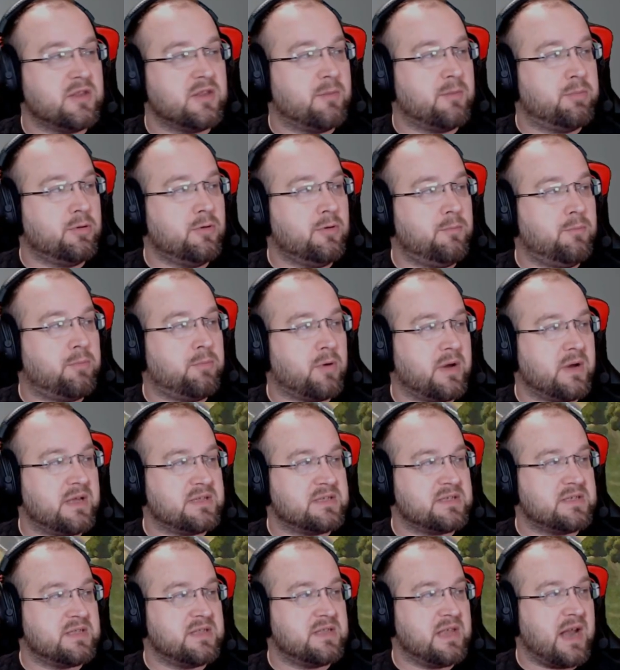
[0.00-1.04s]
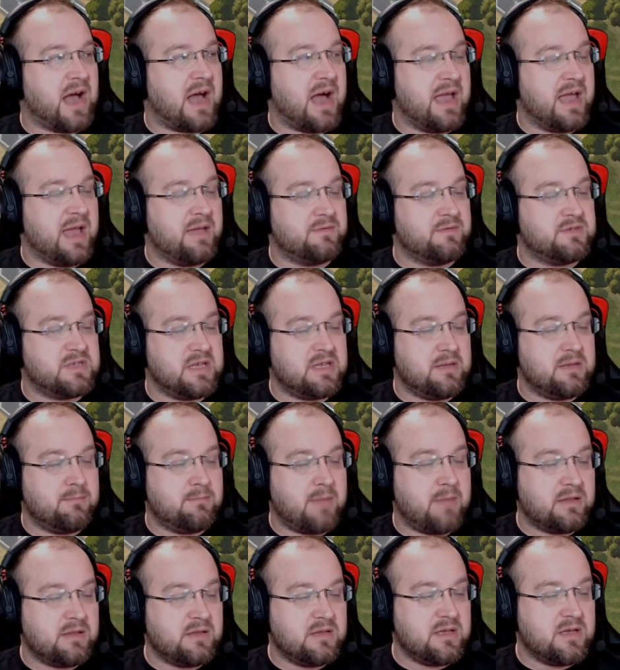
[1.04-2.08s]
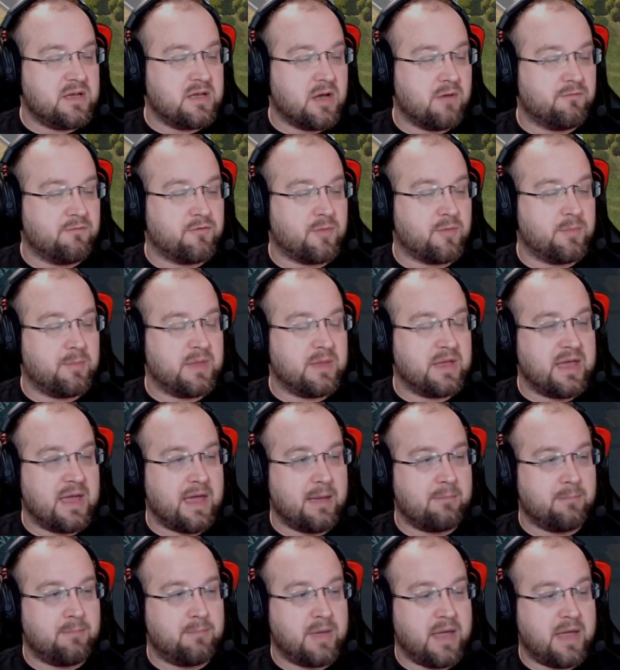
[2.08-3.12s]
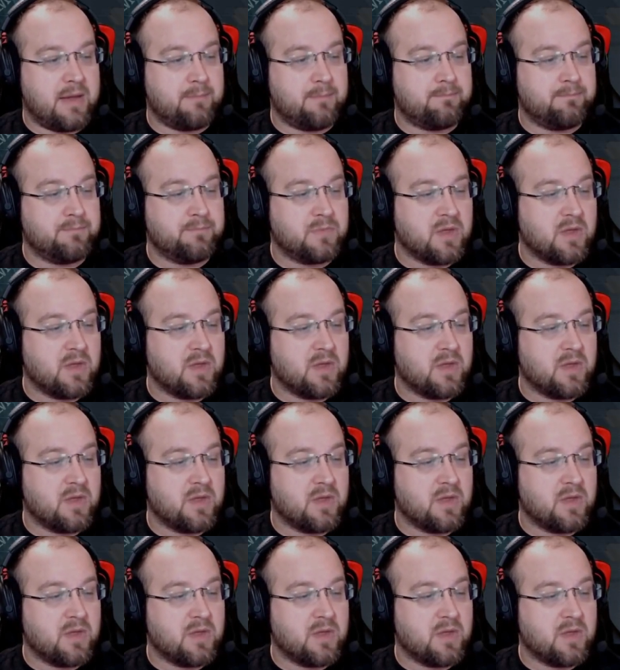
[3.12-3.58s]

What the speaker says: The blueprints that I have seen mainly come from the campaign.